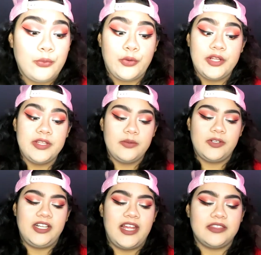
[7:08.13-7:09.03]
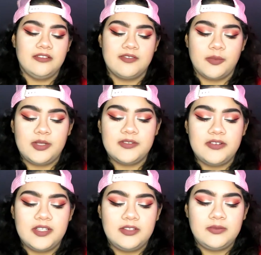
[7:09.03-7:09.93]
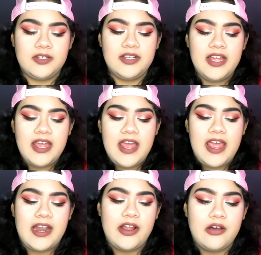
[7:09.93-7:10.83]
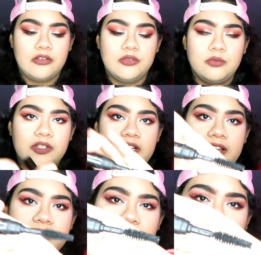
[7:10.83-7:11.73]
really like the formula for this one, and I also really like the